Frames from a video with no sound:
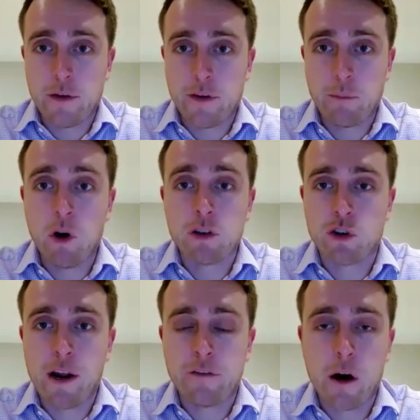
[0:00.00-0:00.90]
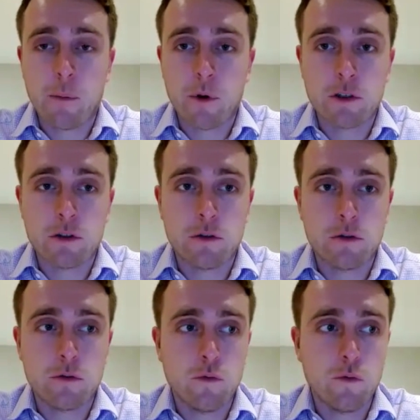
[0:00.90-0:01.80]
I think most grain
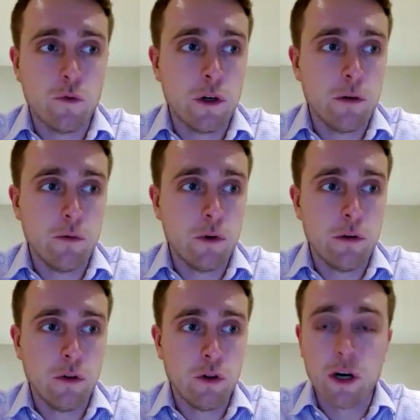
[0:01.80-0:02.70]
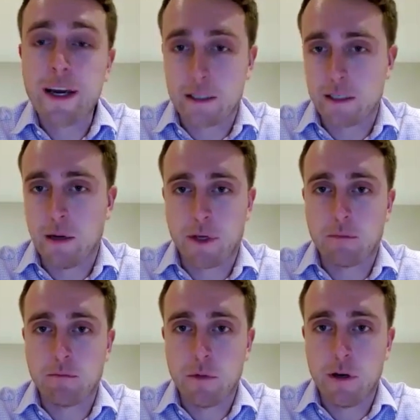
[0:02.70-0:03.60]
farmers would look at something